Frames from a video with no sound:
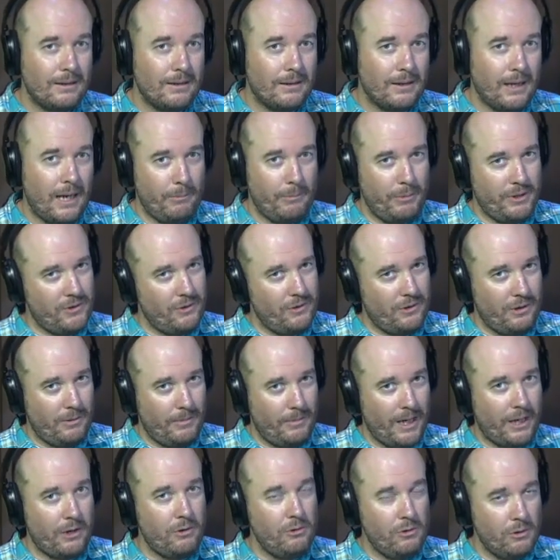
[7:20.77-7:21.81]
and we're talking
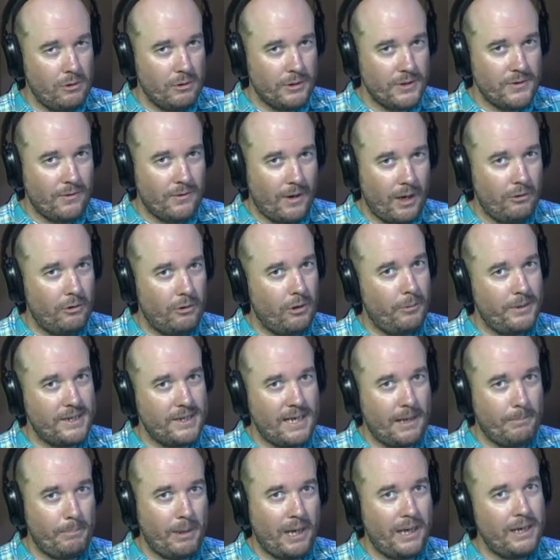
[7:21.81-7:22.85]
about chords, right? Or we
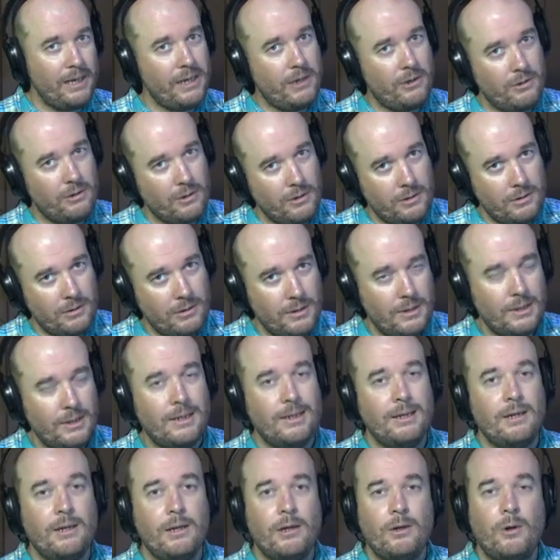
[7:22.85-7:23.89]
say play E chord,
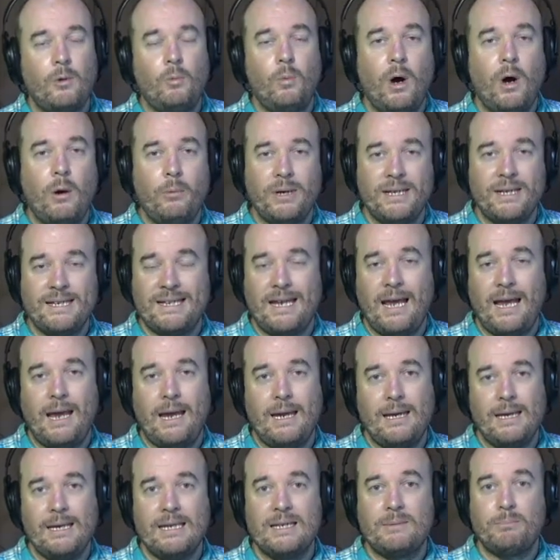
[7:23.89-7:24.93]
what we're
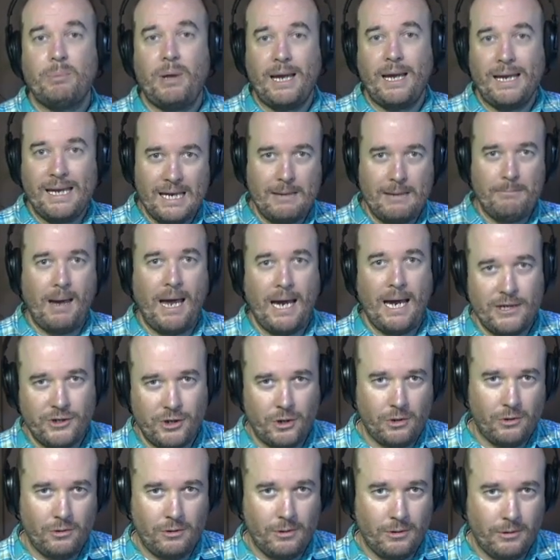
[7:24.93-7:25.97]
saying is play E major
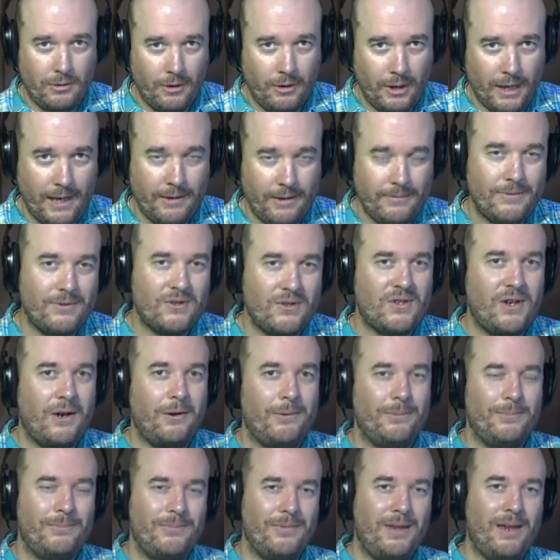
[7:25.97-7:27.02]
chord, okay? So
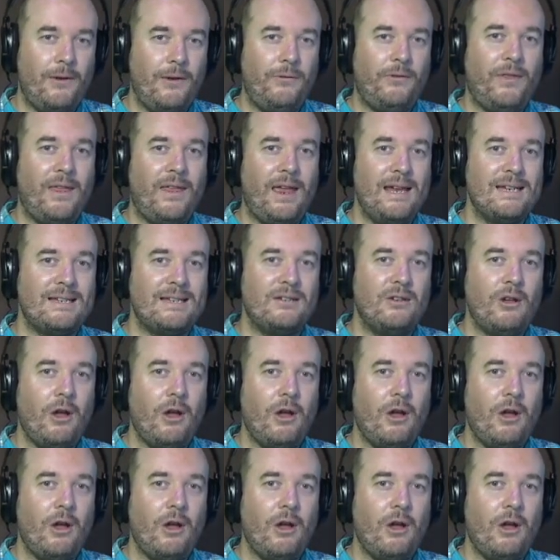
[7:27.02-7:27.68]
if you're